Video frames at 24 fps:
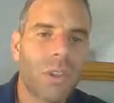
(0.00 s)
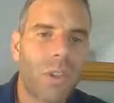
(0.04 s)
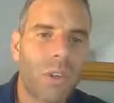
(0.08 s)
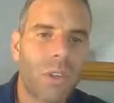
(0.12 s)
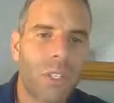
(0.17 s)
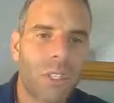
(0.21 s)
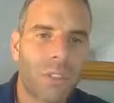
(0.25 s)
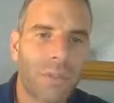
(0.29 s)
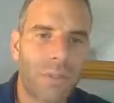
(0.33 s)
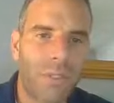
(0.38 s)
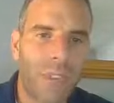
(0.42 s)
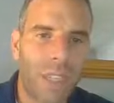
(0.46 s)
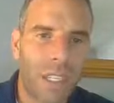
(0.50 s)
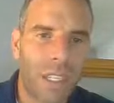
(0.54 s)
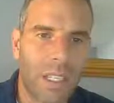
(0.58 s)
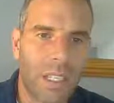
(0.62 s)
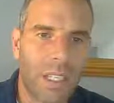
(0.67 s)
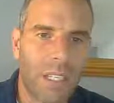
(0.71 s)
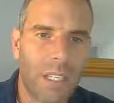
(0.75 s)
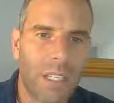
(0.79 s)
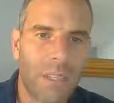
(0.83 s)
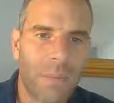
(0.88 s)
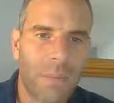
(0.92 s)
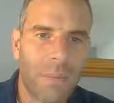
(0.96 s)
all sorts of
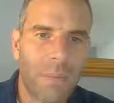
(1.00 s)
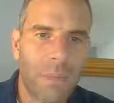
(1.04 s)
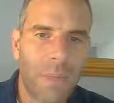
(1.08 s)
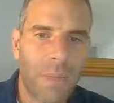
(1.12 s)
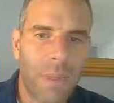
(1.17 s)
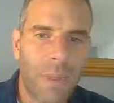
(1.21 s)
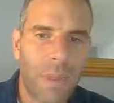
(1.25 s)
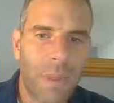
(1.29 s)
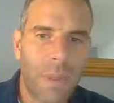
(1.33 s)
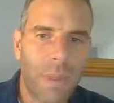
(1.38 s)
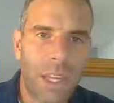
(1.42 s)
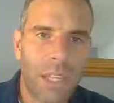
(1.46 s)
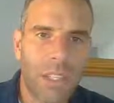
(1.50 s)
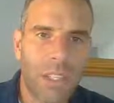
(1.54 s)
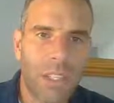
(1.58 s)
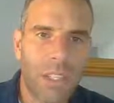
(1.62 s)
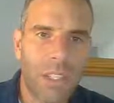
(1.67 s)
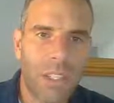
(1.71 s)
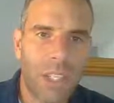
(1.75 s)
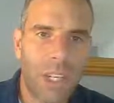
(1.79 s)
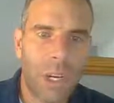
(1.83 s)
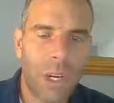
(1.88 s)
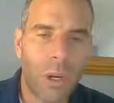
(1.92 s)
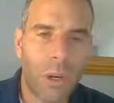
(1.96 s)
things.
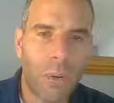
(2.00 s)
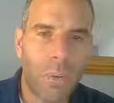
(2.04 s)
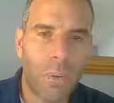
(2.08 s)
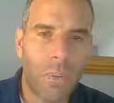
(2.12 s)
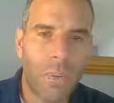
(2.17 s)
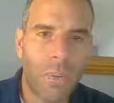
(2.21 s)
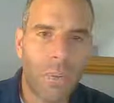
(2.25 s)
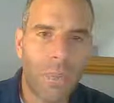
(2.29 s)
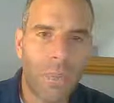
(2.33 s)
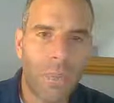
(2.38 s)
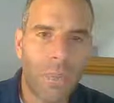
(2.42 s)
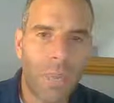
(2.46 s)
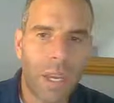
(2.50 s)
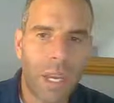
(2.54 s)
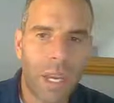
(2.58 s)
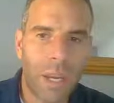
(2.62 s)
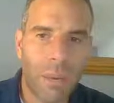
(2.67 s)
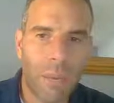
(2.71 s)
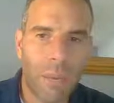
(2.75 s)
And so